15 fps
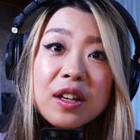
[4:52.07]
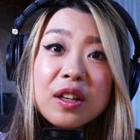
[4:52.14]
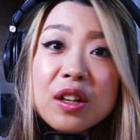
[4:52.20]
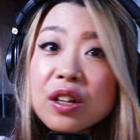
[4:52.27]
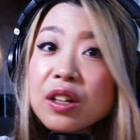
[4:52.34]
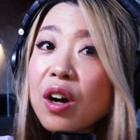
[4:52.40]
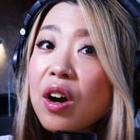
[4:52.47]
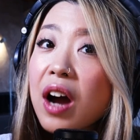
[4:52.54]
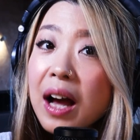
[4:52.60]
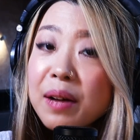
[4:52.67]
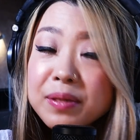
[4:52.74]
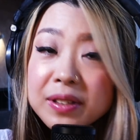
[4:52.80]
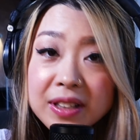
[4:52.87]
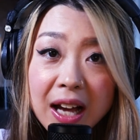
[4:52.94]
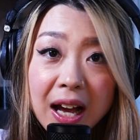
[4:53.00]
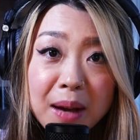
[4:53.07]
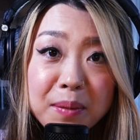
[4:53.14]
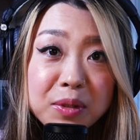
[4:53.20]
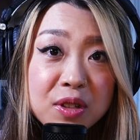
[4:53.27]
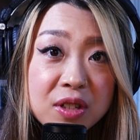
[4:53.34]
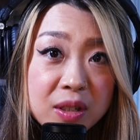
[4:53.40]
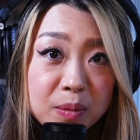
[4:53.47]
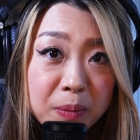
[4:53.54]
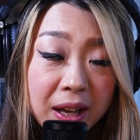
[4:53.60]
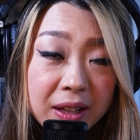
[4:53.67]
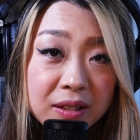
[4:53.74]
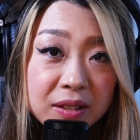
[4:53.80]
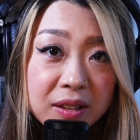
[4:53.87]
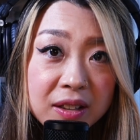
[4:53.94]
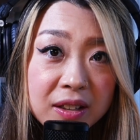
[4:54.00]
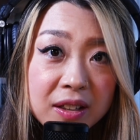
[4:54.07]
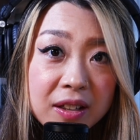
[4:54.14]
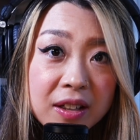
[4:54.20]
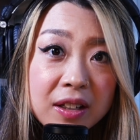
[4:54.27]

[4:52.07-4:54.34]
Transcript: you don't have time to spend